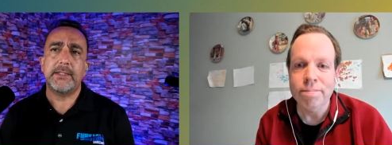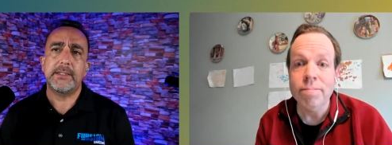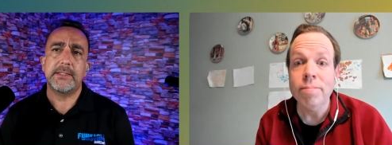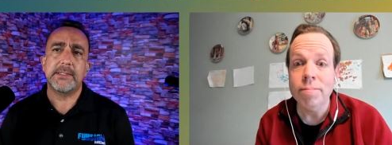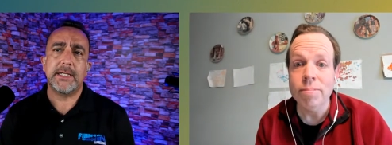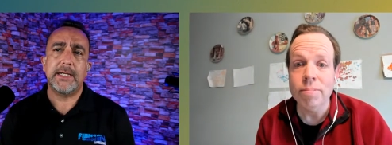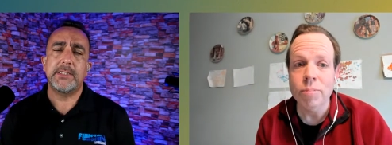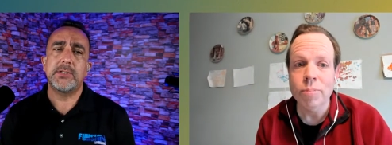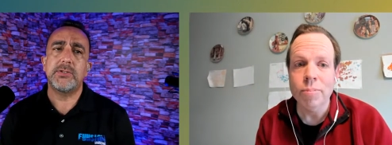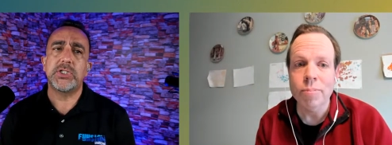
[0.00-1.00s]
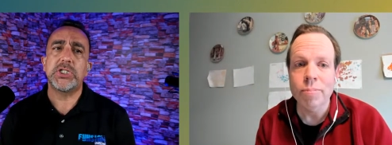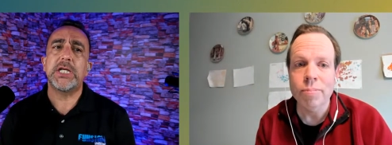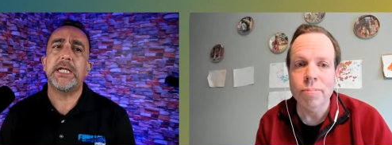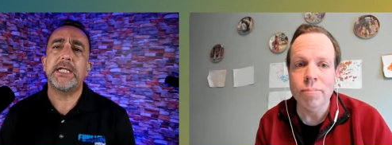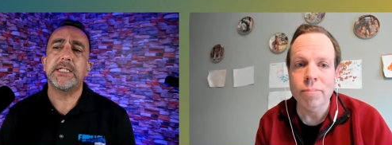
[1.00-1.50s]
Speaker 1: decide to
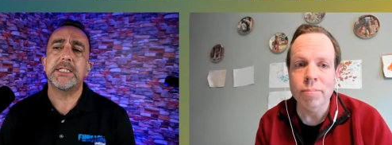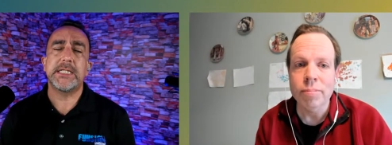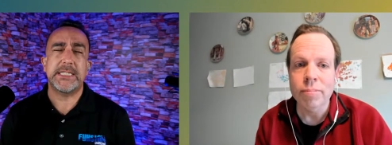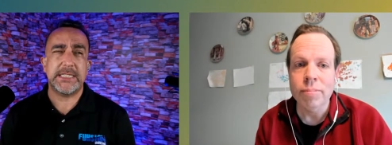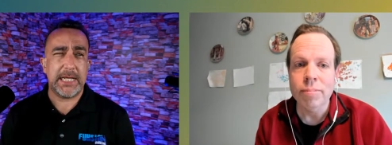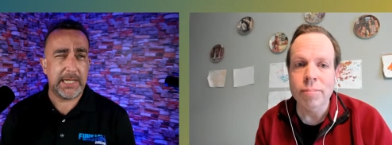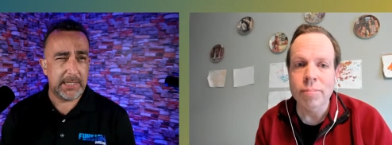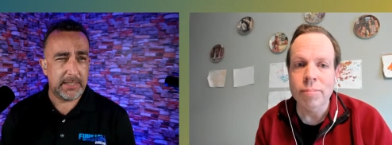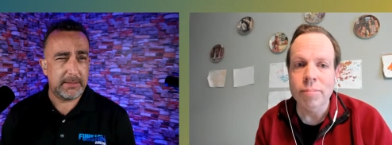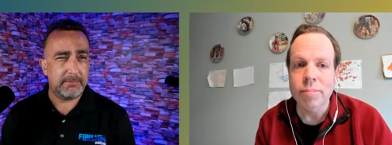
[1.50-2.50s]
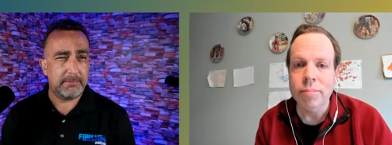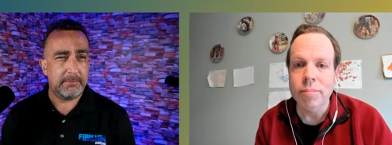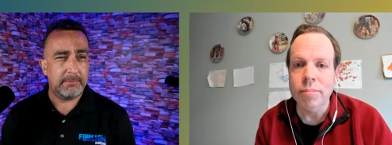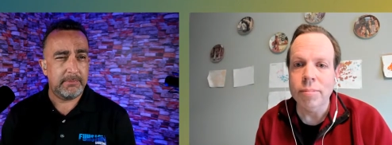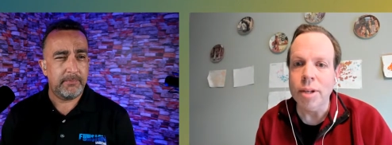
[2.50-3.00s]
change the time.
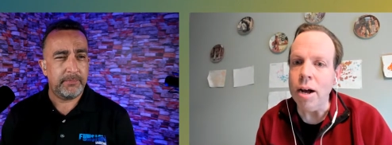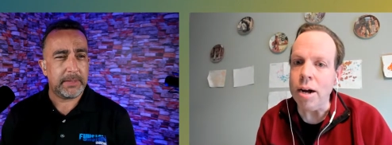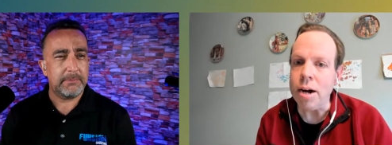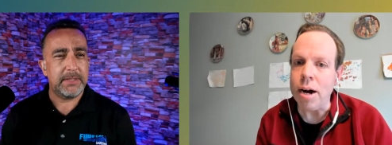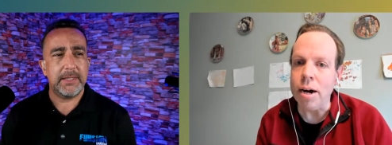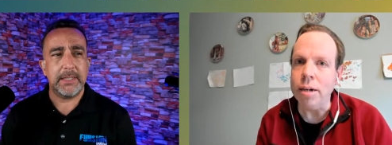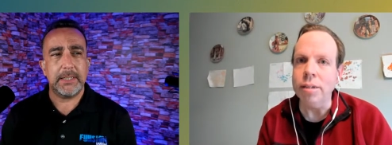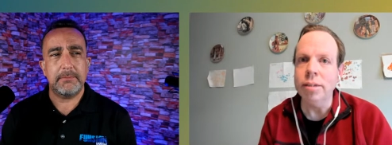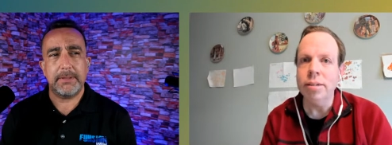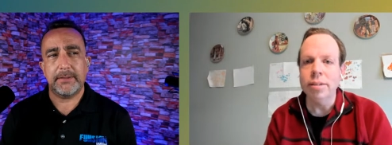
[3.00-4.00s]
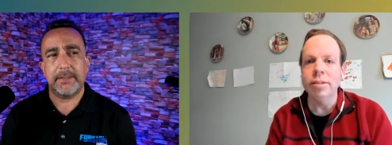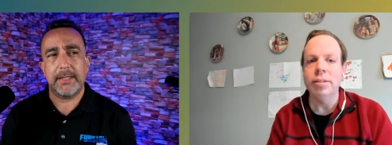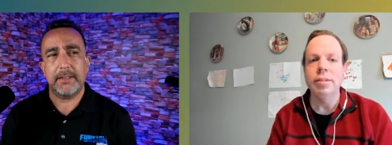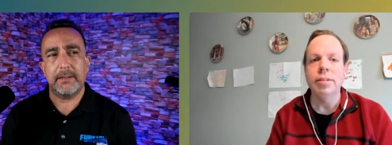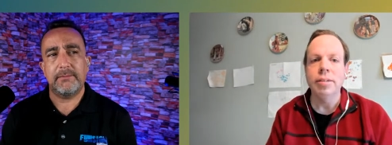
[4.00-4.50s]
Ah. I'm thinking about that.
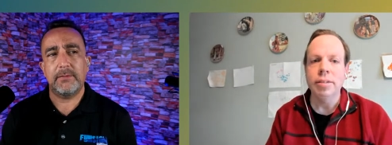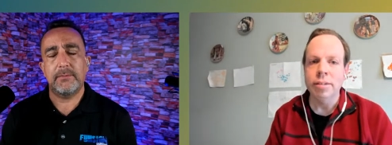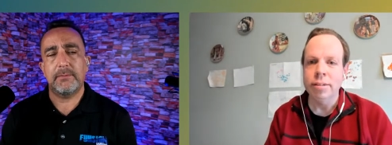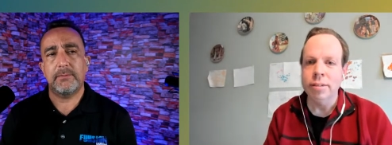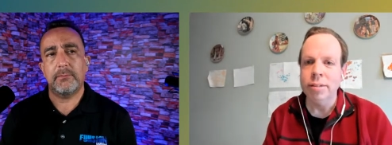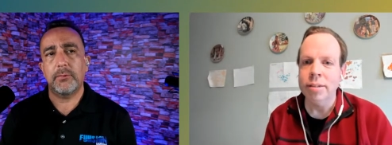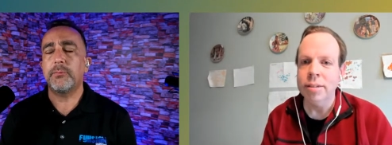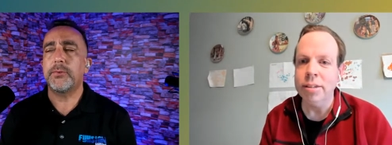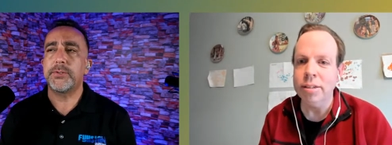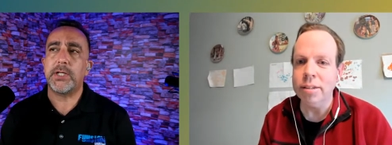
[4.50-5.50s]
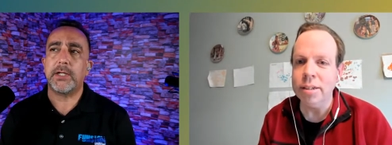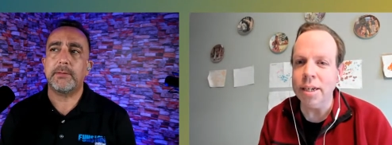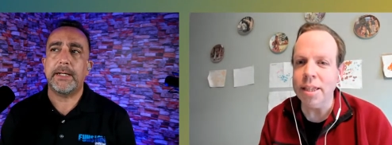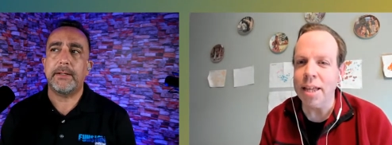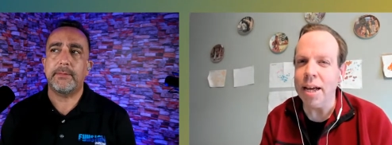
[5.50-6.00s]
If you We'll, we'll, talk
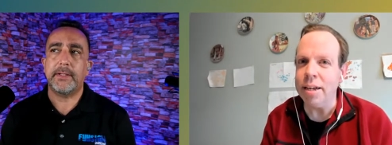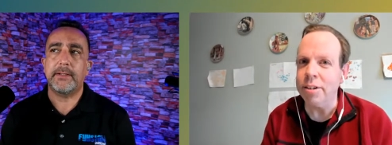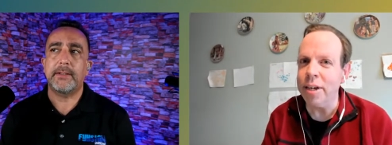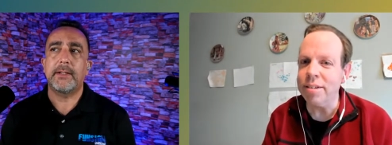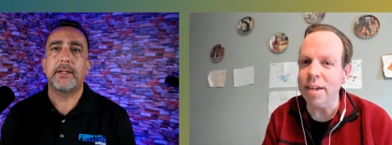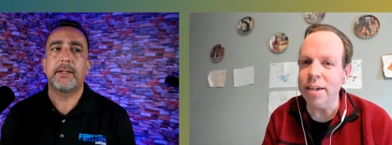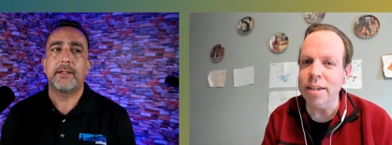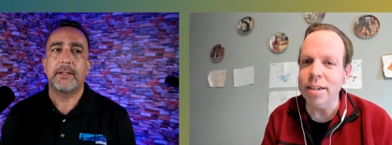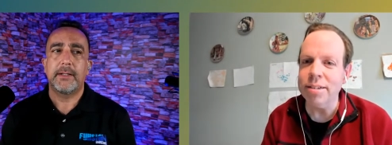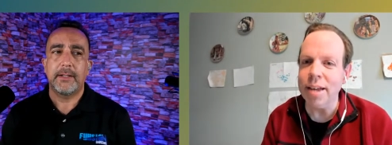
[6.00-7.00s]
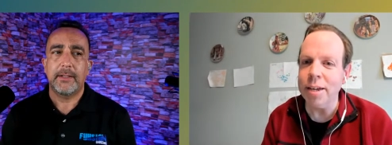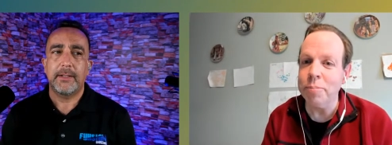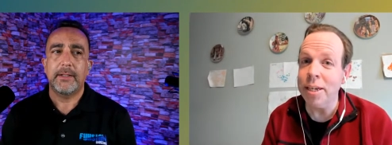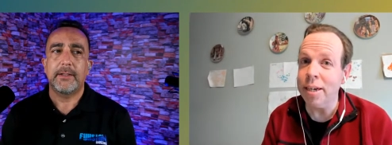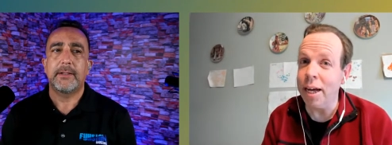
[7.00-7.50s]
Look at that.
Speaker 2: that. You guys got an inside
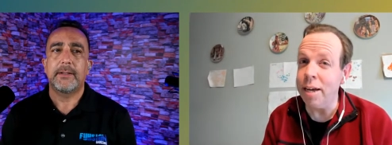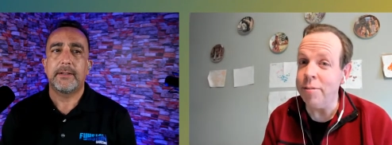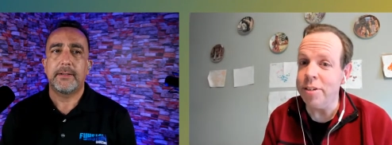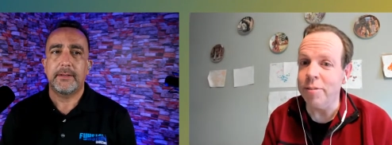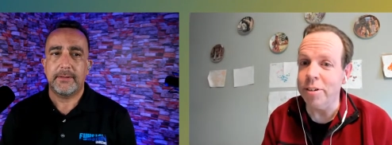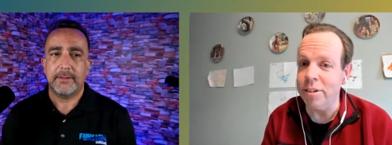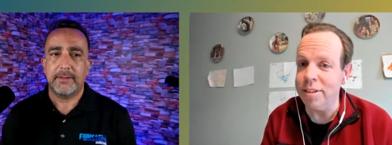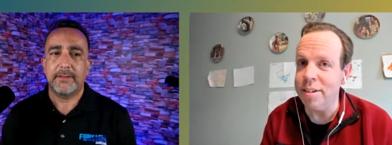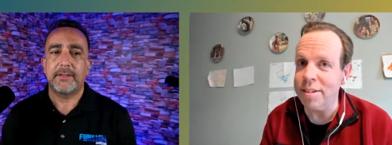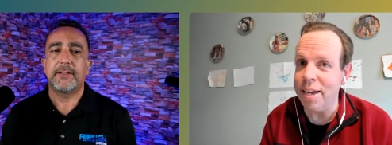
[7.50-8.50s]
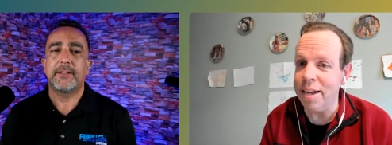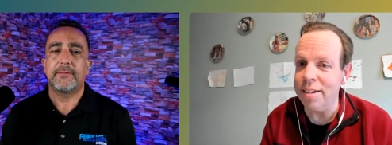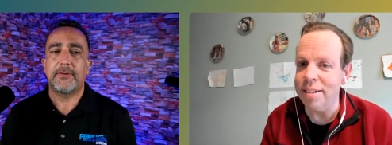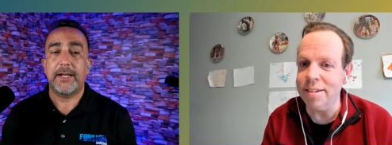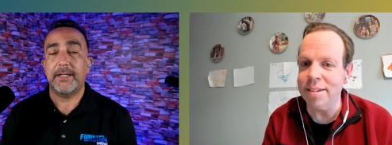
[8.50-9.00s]
peek. I haven't even heard this yet.
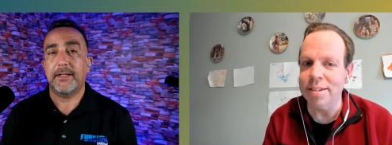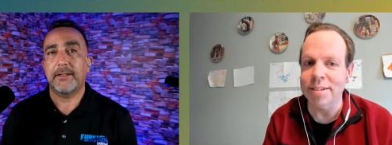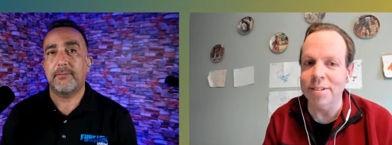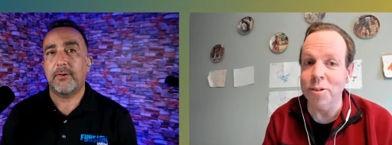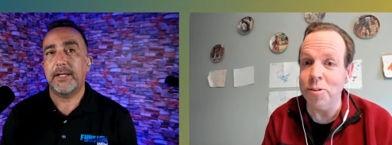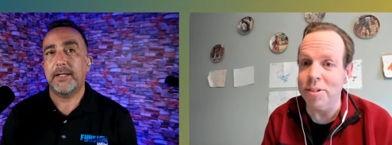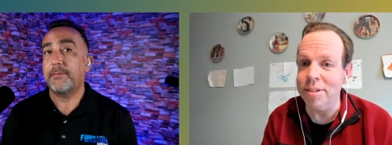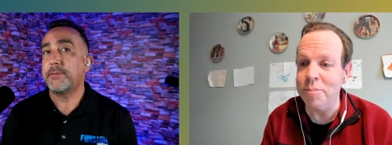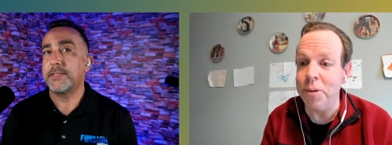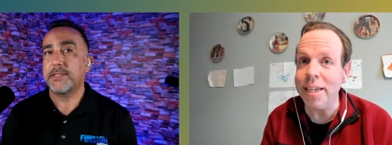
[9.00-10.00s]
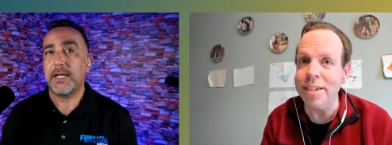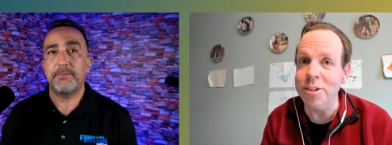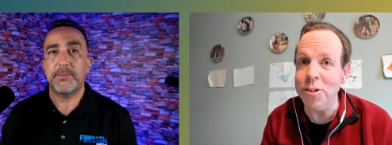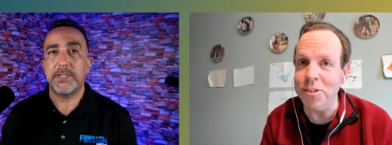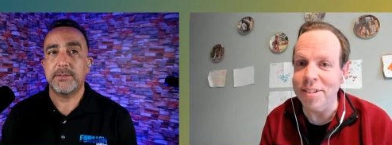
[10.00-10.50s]
Right. This right. News. I'm just breaking I'm
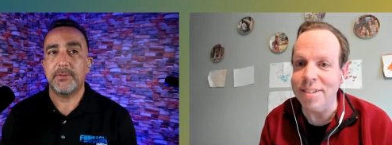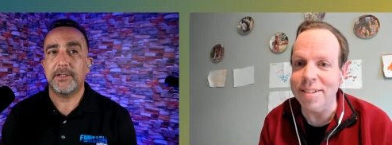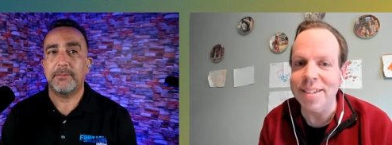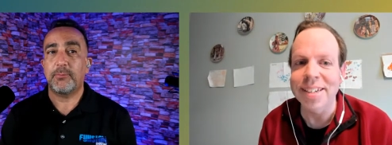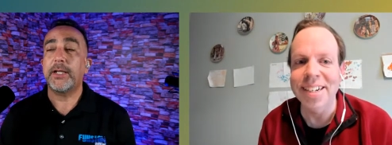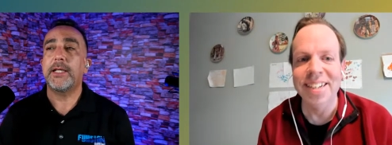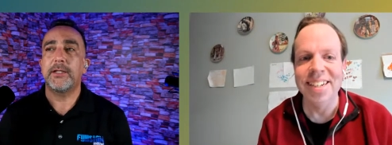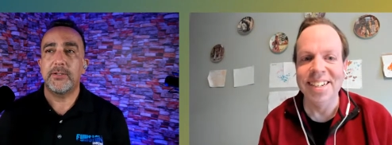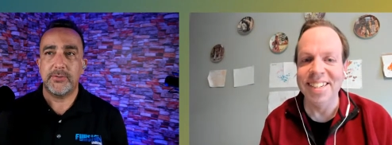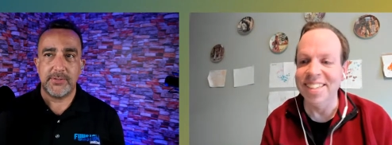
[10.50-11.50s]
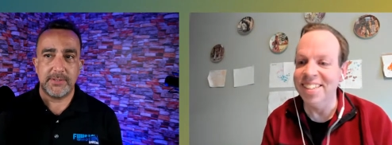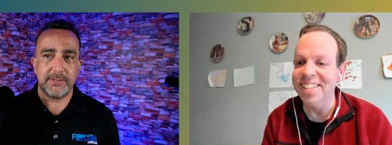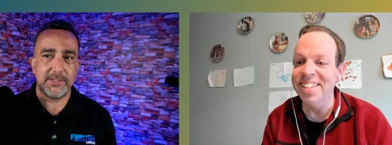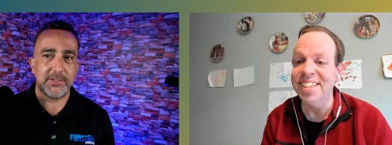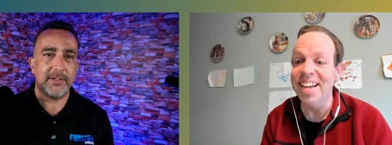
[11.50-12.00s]
news. Just,
Speaker 1: breaking news. That's right.